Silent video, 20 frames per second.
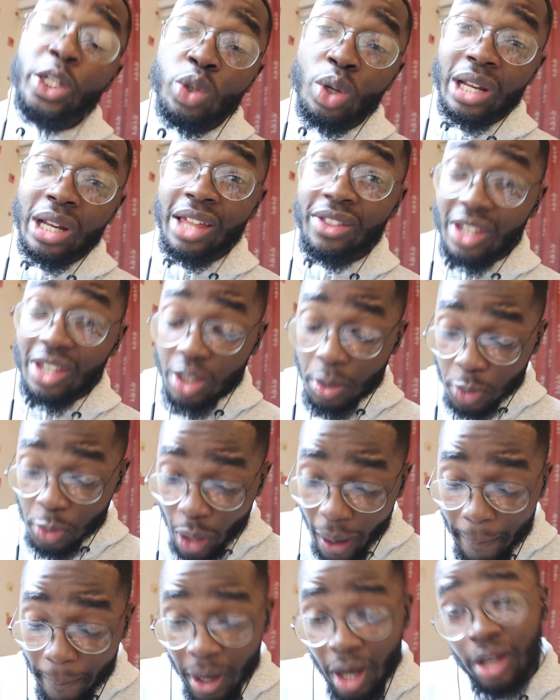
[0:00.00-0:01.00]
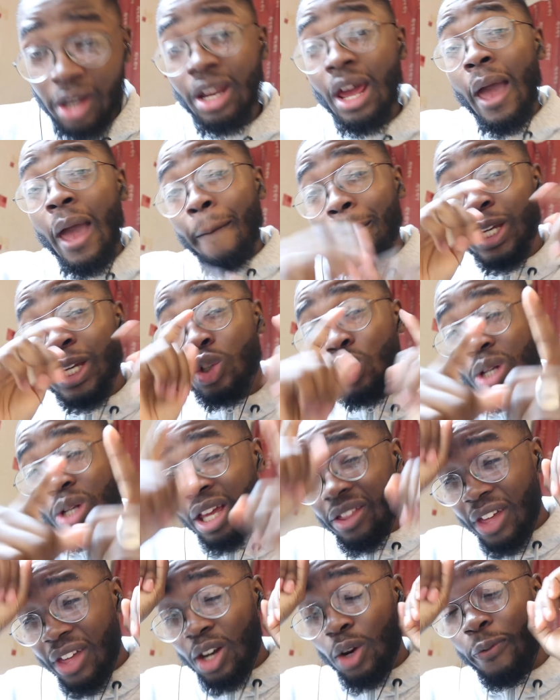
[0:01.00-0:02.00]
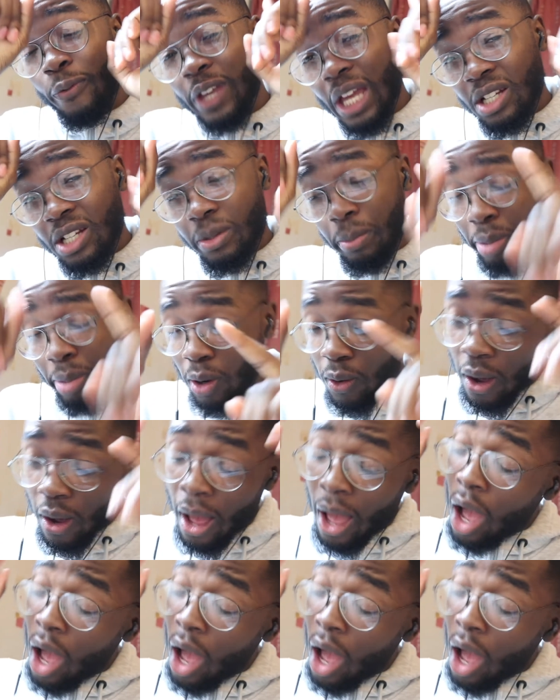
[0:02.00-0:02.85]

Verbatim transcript: sure to hit that subscribe button. Be sure to hit that notification bell.